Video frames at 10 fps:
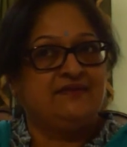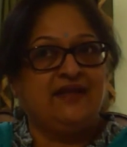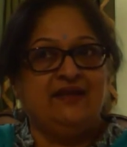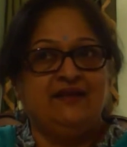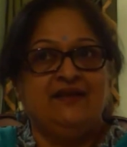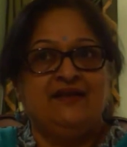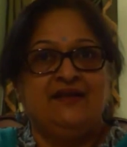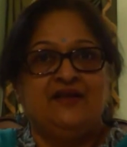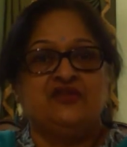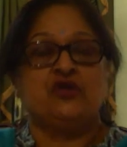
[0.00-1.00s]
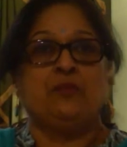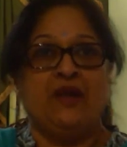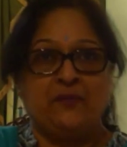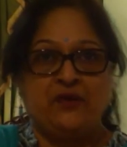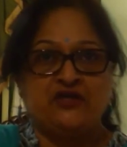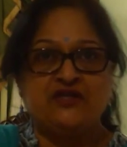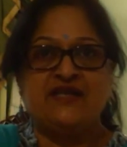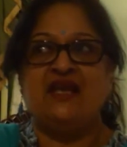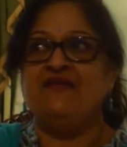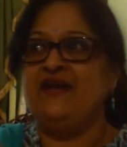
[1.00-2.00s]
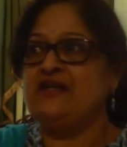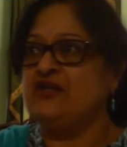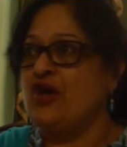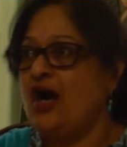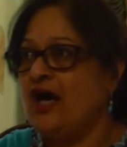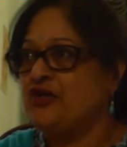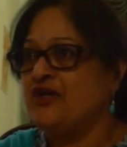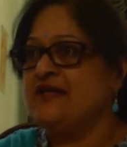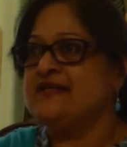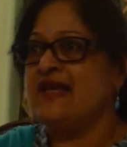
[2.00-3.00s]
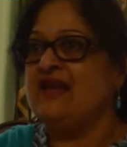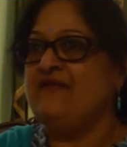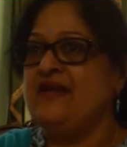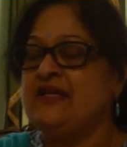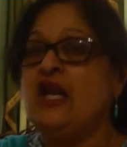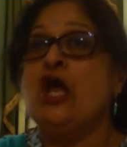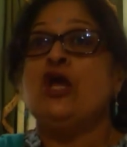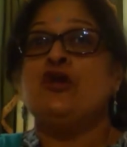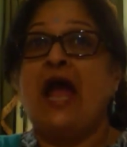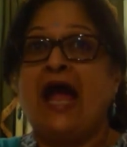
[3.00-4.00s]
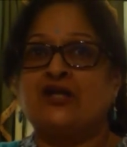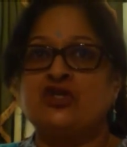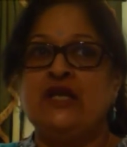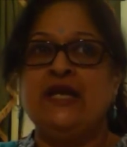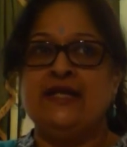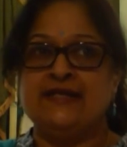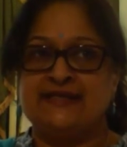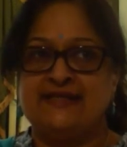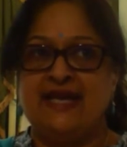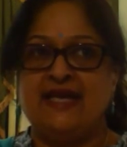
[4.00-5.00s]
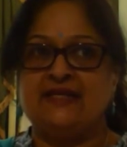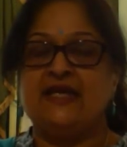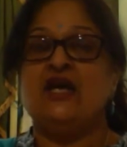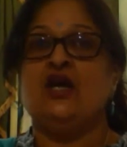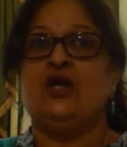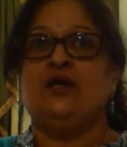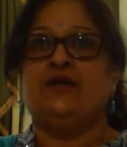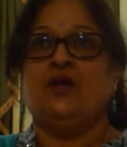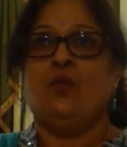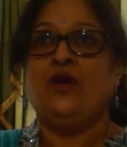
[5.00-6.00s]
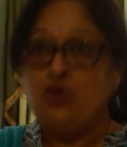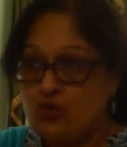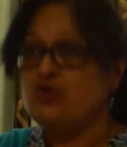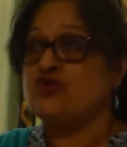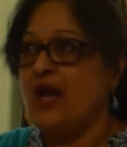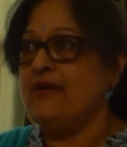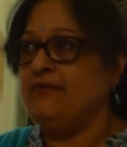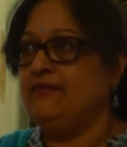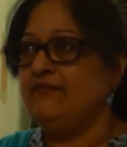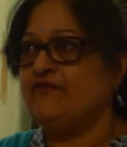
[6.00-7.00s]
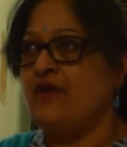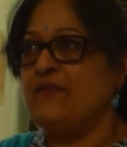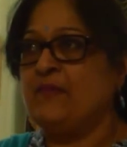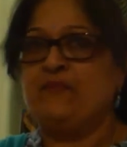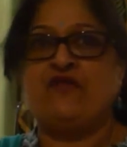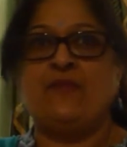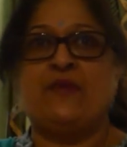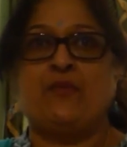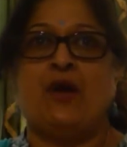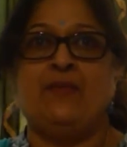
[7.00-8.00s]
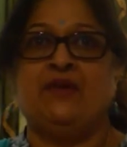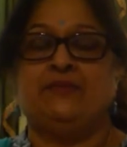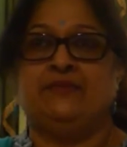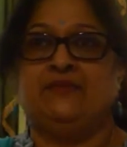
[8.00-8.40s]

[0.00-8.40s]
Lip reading: Okay. So your blood pressure is elevated, your heart rate is elevated. You're actually in a state where you could run from the problem.